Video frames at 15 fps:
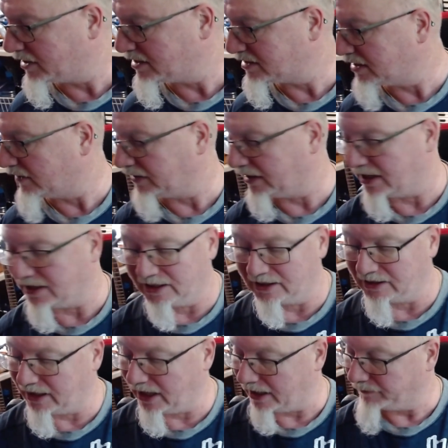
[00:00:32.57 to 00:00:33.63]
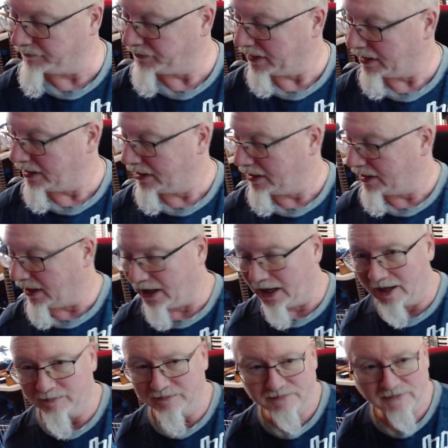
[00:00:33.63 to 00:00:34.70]
stuff that I did get.
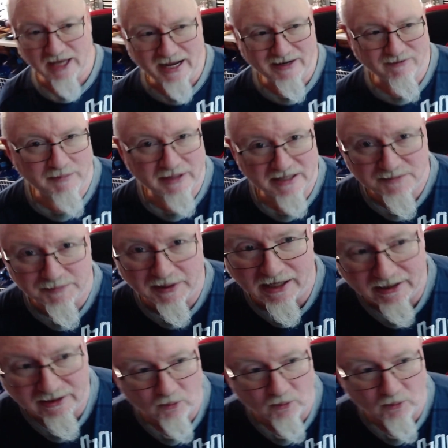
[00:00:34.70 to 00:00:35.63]
Kind of a mixed bag.